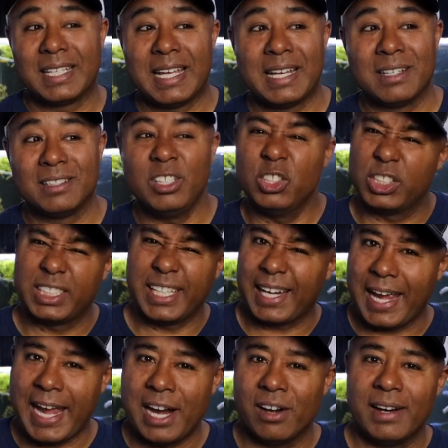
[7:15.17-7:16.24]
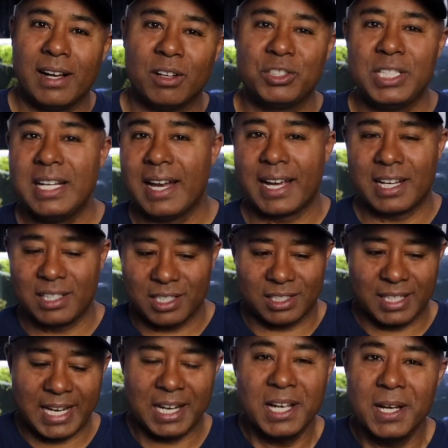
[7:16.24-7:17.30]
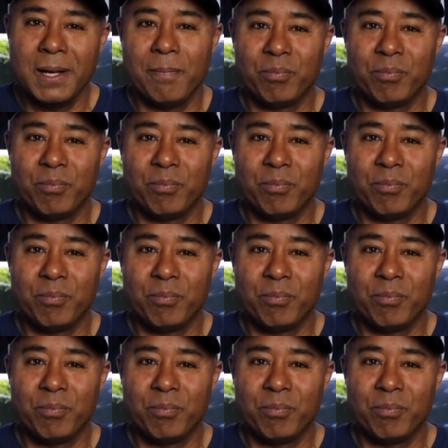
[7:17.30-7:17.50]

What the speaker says: and usually it's like hair algae, and I can just like